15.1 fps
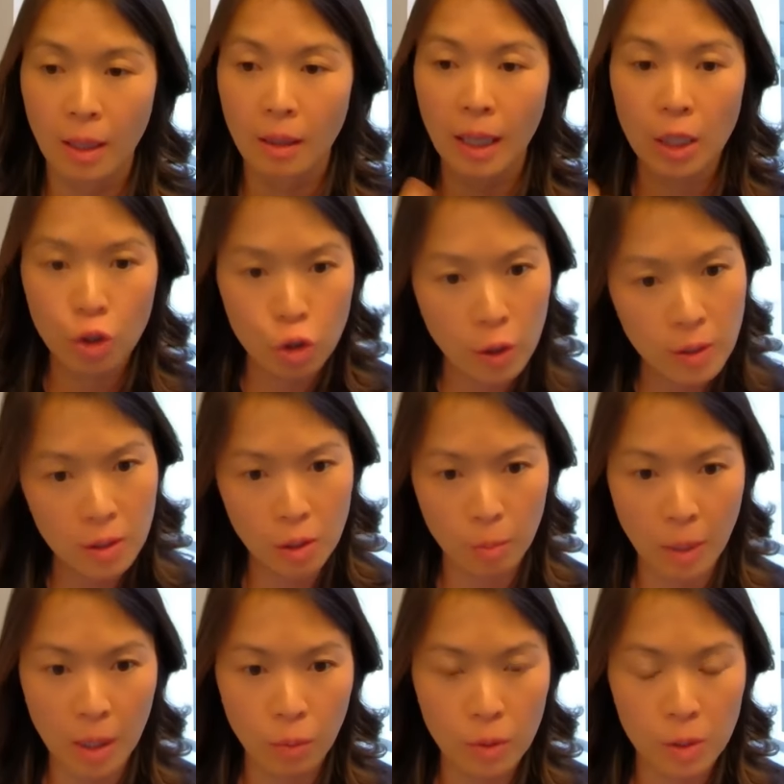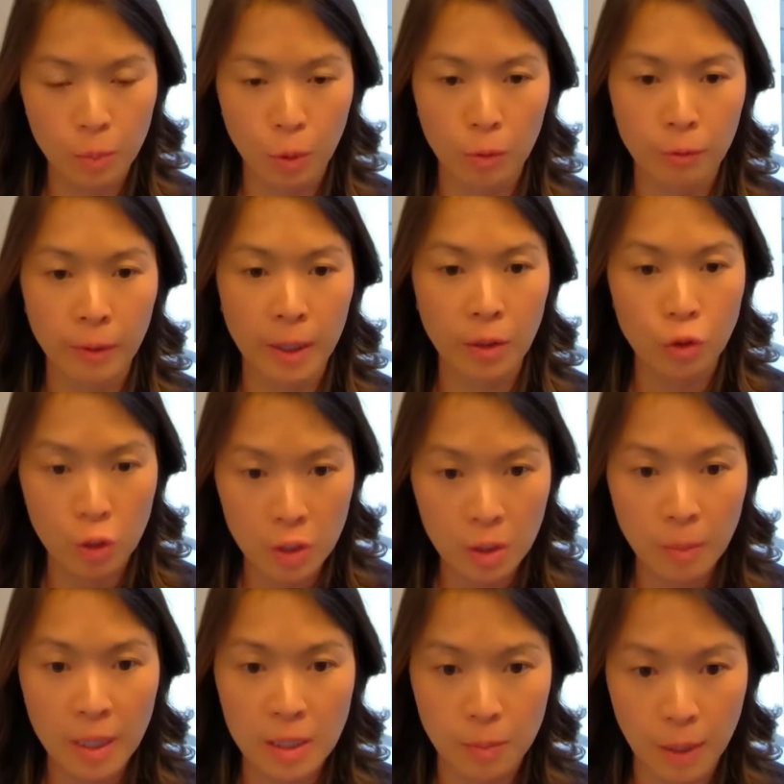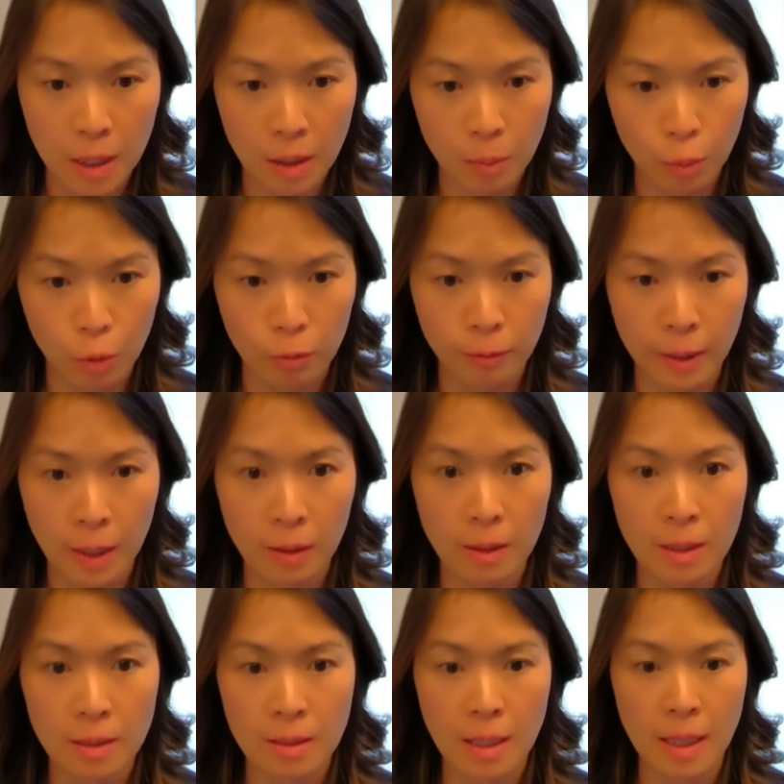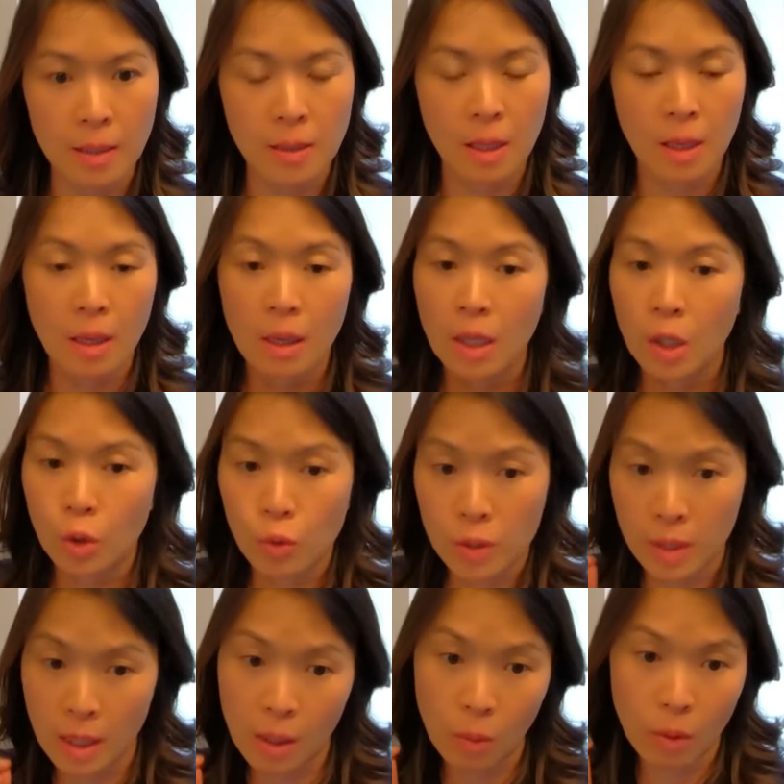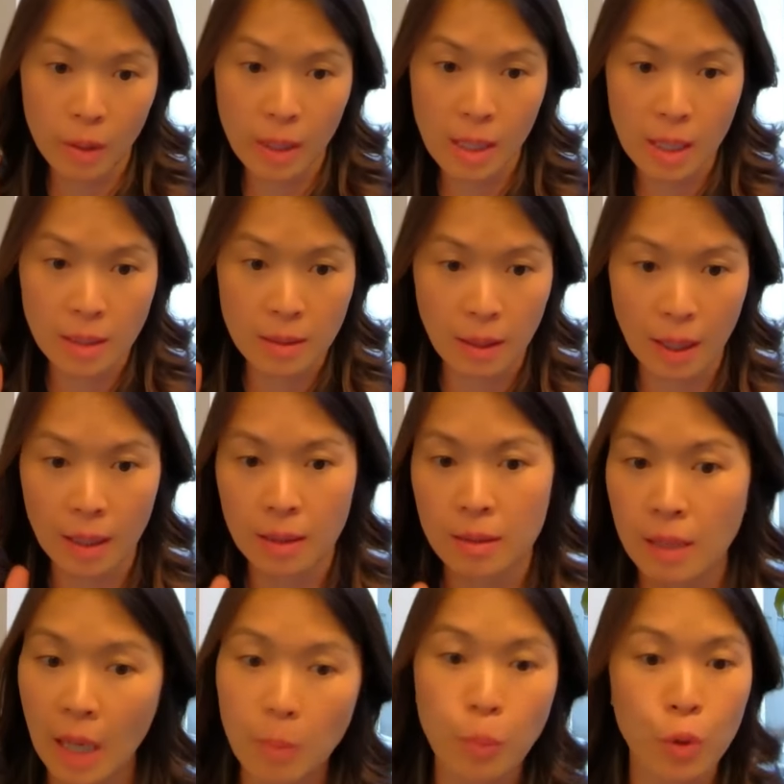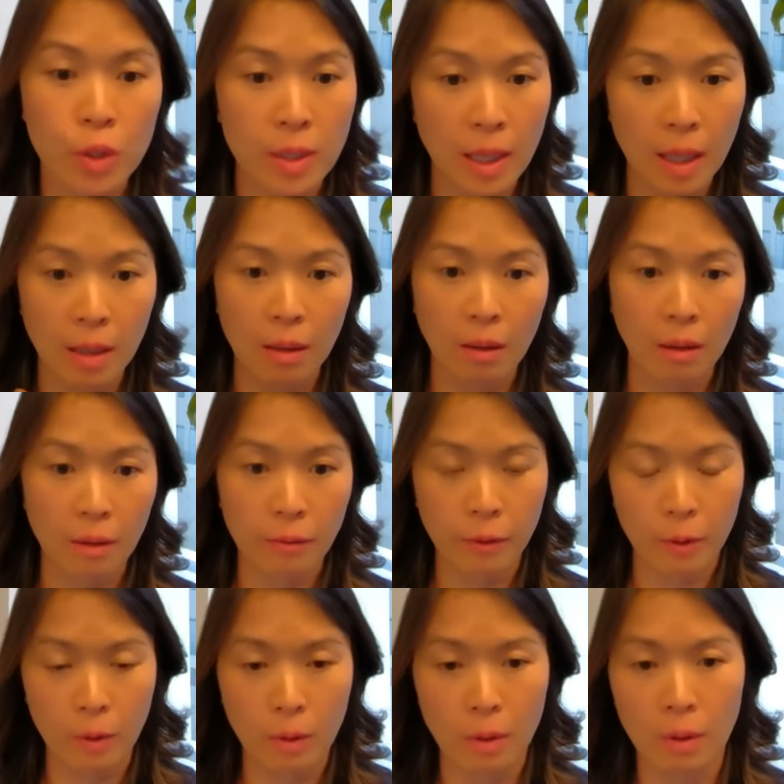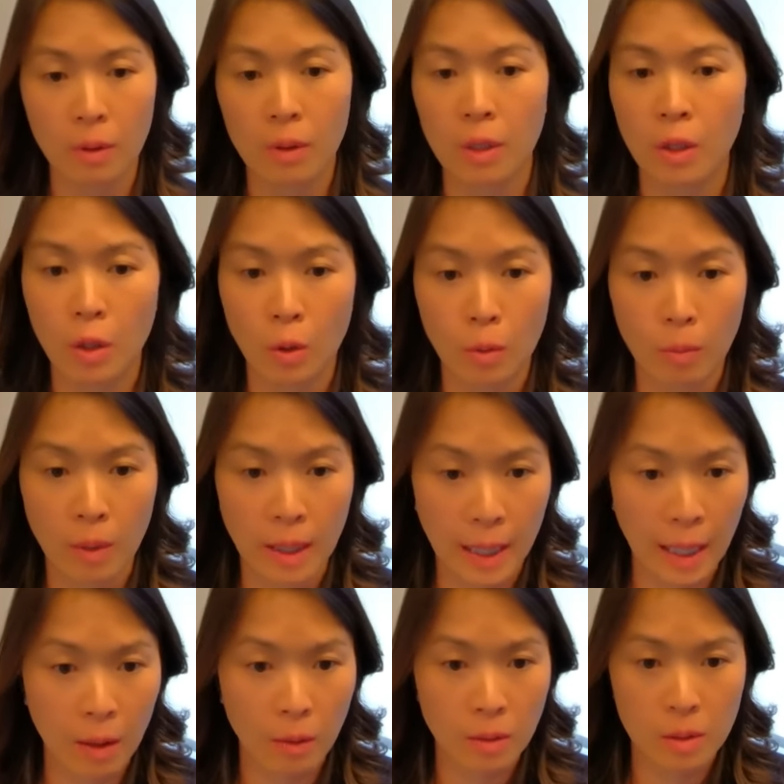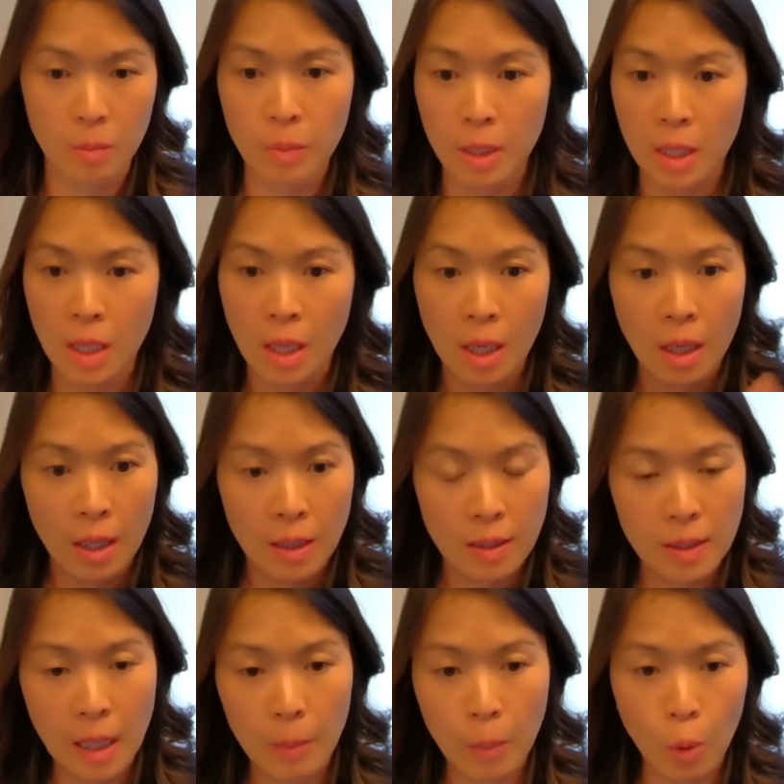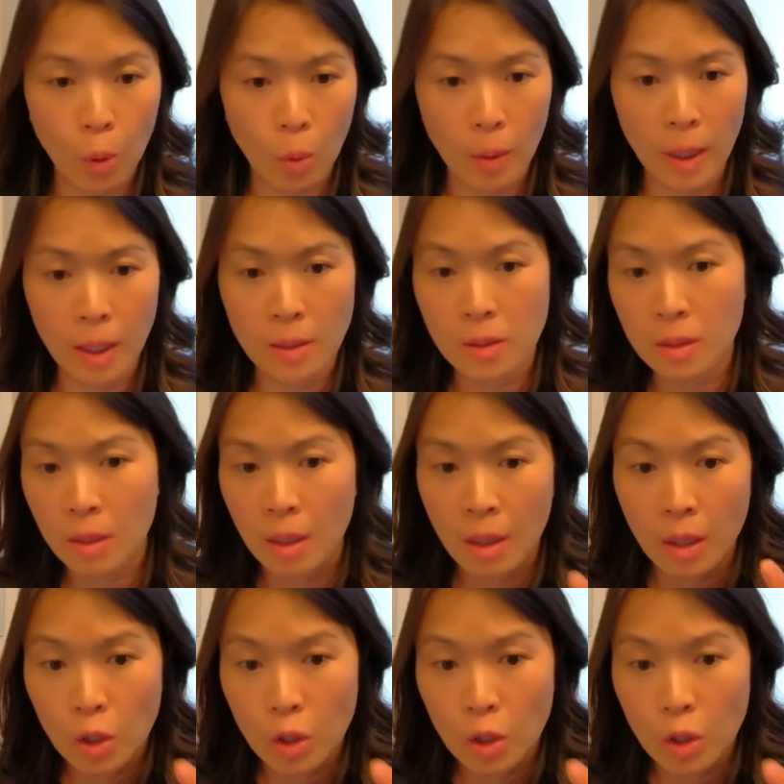like just to my risk profile, just to my spending profile that says Christine needs like 10% of her, you know, account to be stable coins,